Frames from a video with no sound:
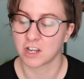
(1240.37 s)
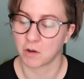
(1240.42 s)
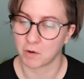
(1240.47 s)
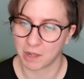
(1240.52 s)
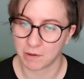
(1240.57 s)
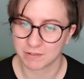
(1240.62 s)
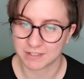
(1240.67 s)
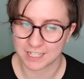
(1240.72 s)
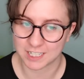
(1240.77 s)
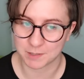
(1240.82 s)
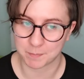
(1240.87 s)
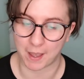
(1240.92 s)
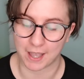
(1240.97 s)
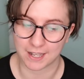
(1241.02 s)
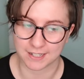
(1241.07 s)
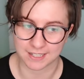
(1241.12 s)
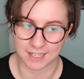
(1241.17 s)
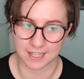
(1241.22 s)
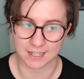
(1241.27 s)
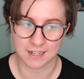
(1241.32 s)
It's not what I was
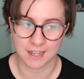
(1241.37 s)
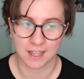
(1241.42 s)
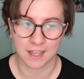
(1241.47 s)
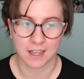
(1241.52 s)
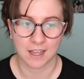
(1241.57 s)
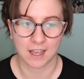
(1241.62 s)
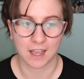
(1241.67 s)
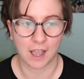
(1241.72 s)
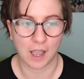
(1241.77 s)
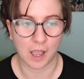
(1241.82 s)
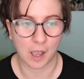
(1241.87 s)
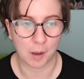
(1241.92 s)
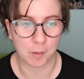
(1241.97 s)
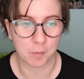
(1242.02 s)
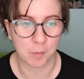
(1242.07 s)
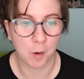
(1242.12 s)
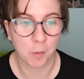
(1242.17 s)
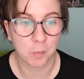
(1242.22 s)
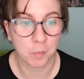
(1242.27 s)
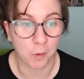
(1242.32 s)
expecting,
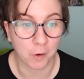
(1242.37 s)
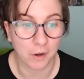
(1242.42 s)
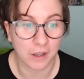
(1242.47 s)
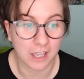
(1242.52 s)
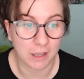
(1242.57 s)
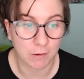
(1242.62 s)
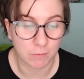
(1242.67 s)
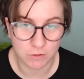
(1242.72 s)
but